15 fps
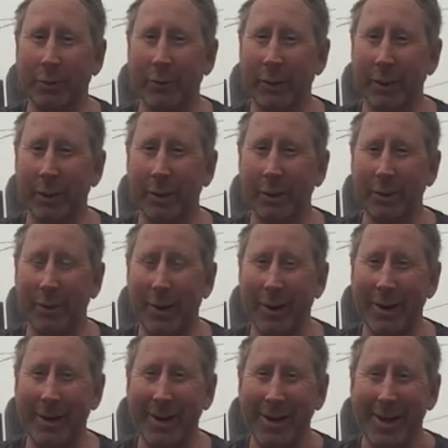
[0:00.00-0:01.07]
Wien,
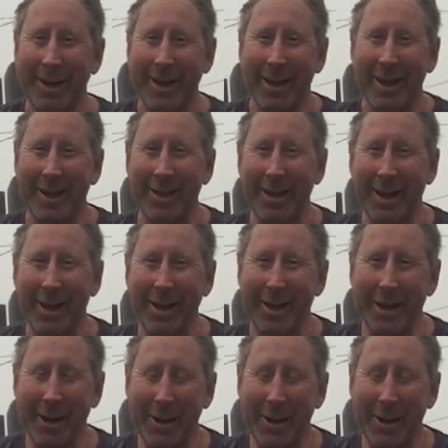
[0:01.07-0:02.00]
right? That